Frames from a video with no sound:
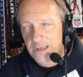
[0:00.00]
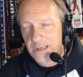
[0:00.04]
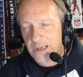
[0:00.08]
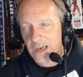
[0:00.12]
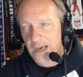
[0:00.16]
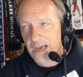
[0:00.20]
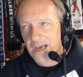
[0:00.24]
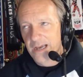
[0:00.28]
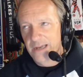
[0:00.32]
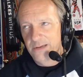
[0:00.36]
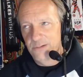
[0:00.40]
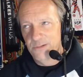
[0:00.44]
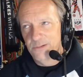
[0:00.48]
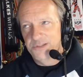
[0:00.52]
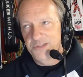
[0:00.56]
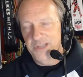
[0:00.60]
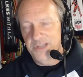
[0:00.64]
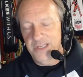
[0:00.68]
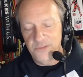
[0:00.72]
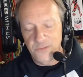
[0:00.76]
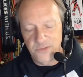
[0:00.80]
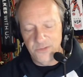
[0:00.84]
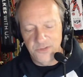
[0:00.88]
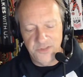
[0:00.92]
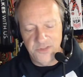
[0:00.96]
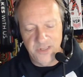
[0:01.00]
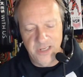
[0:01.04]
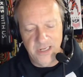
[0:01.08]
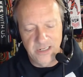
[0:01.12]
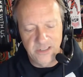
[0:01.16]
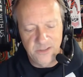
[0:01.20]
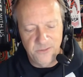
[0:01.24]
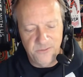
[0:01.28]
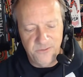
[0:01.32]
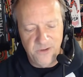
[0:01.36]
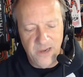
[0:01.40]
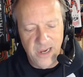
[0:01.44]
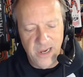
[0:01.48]
It was interesting
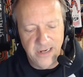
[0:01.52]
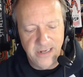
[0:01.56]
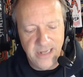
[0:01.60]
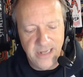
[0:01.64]
to find